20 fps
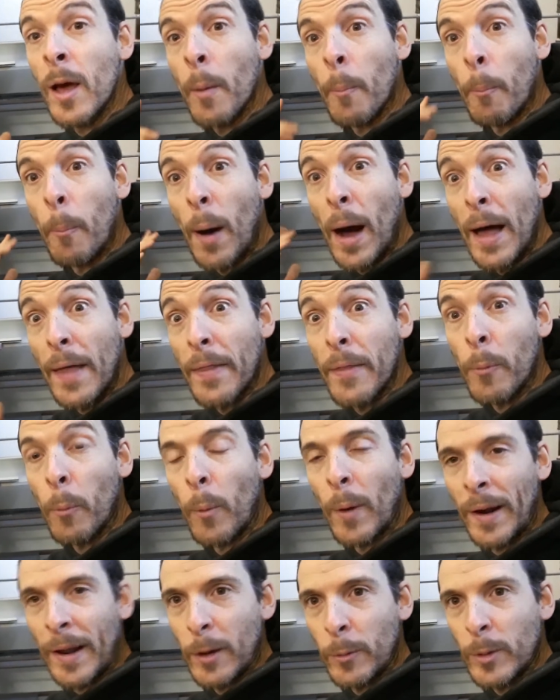But when
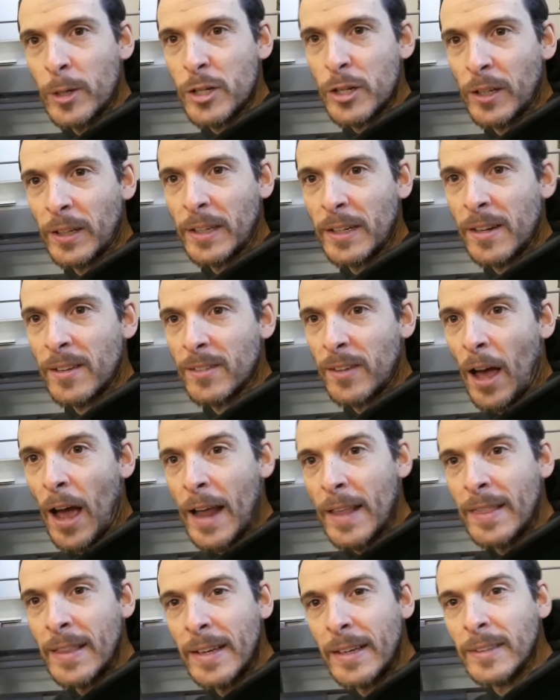I originally
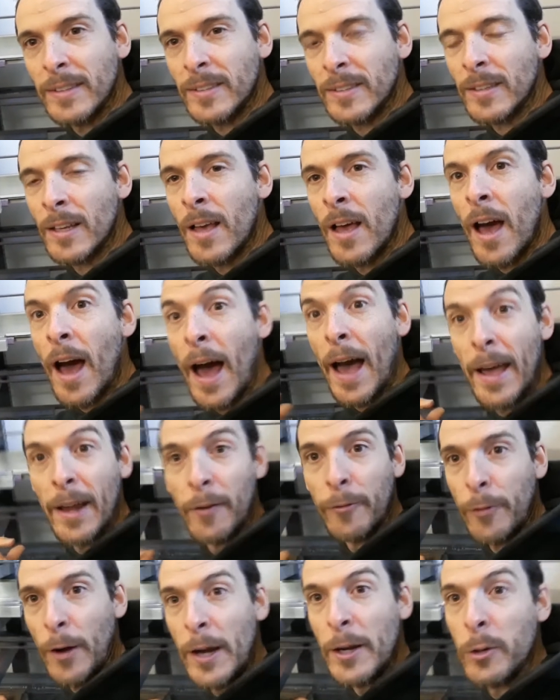designed this, I had a
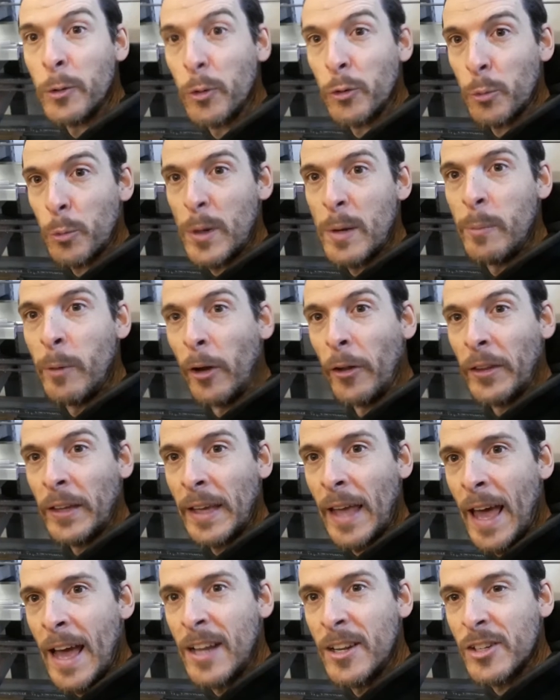friend who was rebuilding
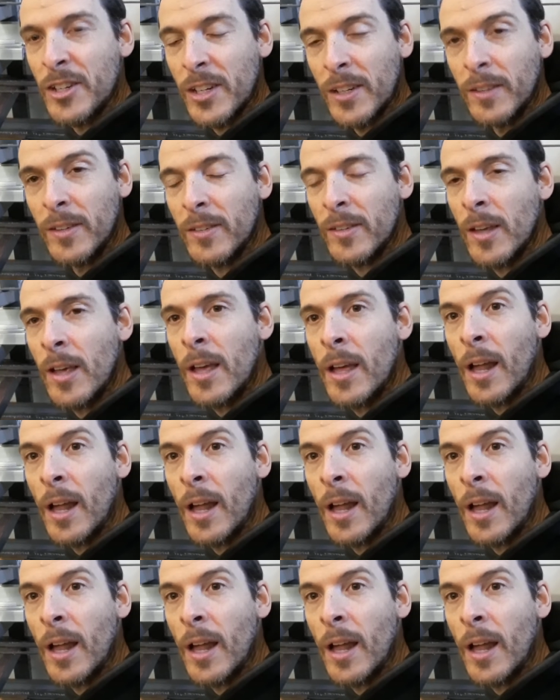engines.